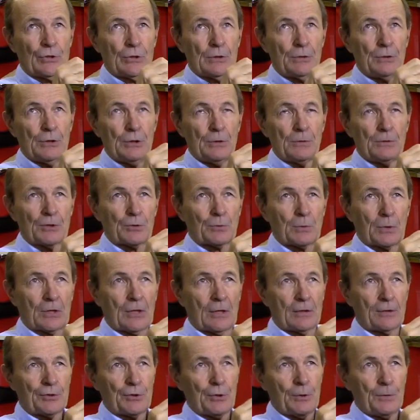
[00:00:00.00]
two units, we'll
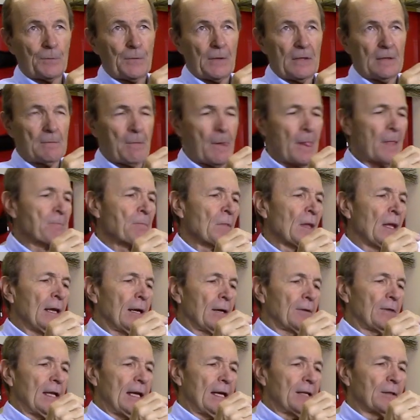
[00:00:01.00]
call it two feet,
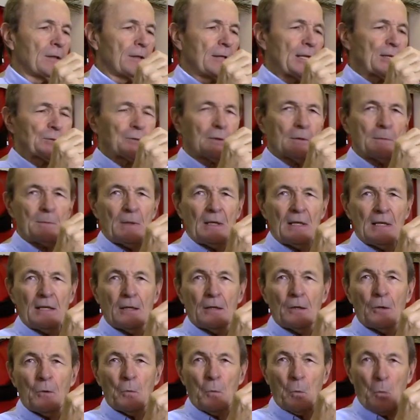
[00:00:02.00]
then this would
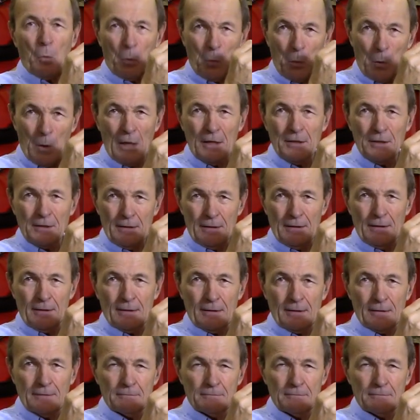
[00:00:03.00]
be one